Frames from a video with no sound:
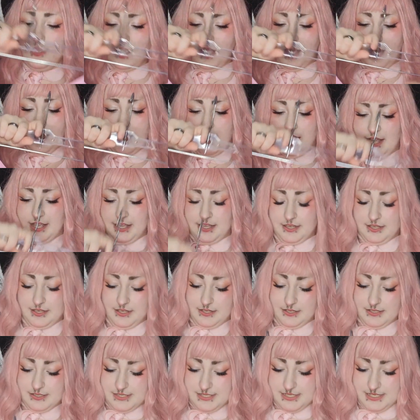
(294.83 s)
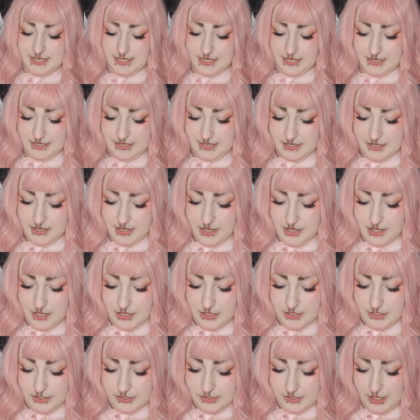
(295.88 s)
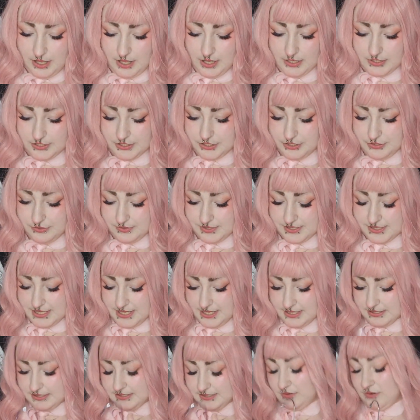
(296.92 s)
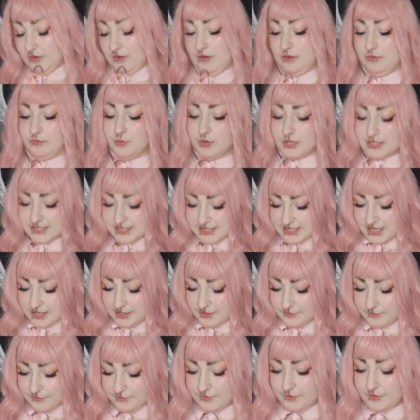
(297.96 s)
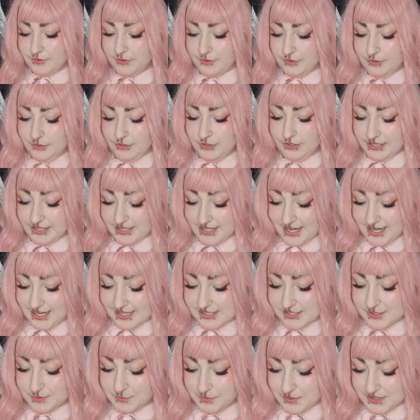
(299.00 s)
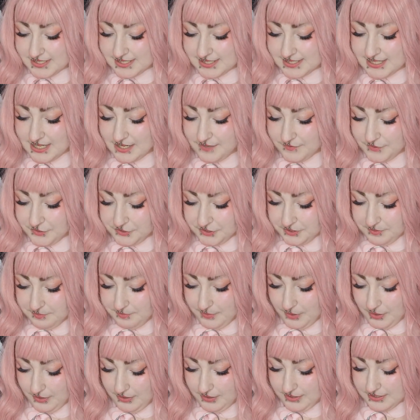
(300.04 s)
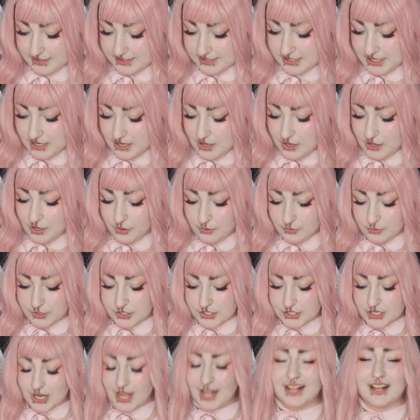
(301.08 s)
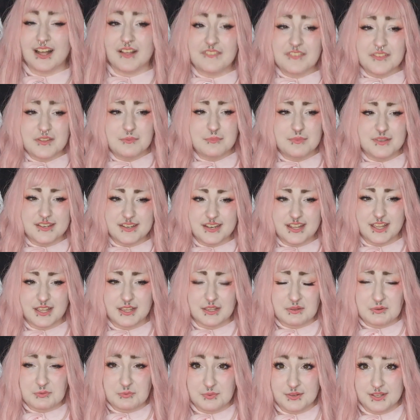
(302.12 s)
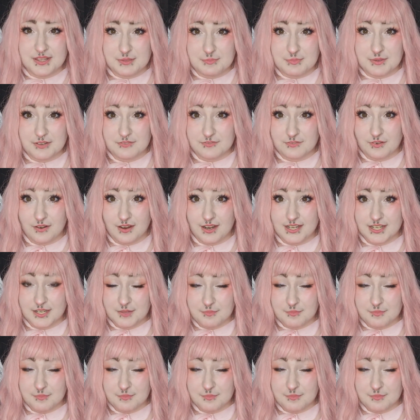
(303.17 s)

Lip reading: I did one set of hook and eyes and one set of hook and bars, which I got them in a really big variety